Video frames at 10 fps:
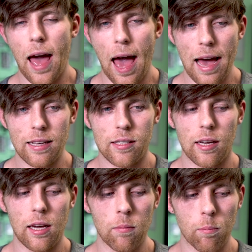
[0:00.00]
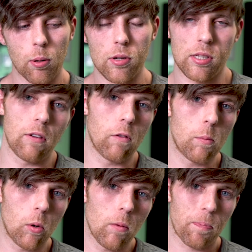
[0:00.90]
as
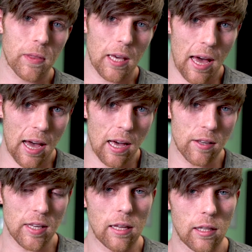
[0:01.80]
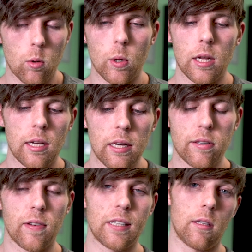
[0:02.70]
imperceivable as a liquid
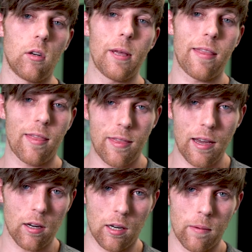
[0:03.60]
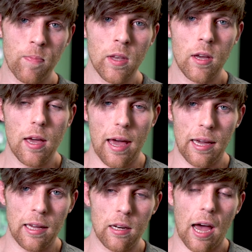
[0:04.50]
adhesive. It's a little bit thicker.
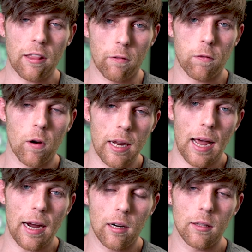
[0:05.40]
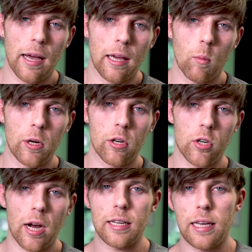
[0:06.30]
And at the front hairline, when you're
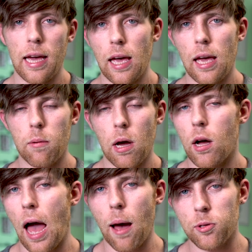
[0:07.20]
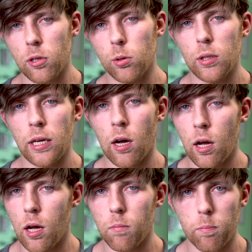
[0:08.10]
trying to get a absolutely
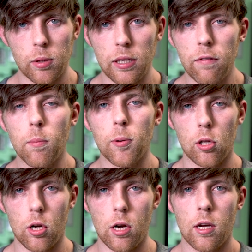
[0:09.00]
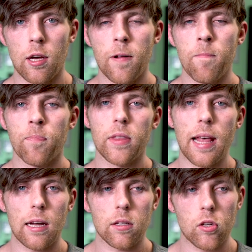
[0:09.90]
believable look,
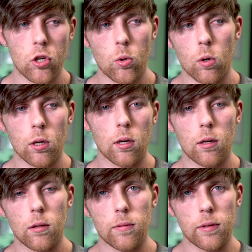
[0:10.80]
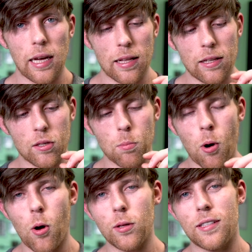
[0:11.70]
that
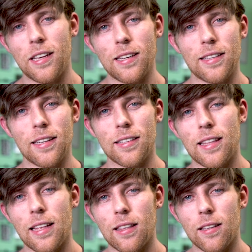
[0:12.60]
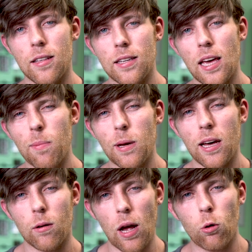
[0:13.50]
small distance that the tape
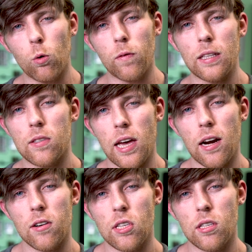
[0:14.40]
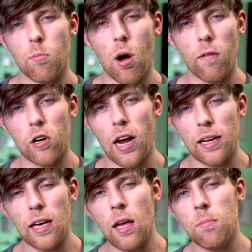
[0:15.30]
kind of elevates the hair system off your
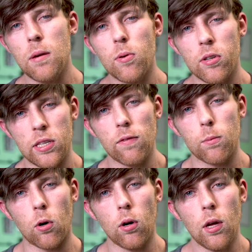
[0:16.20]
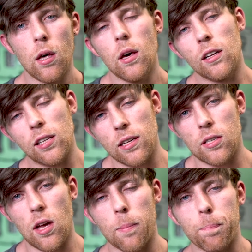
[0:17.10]
head can be perceivable to
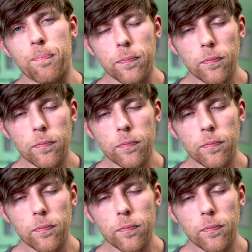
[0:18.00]
some.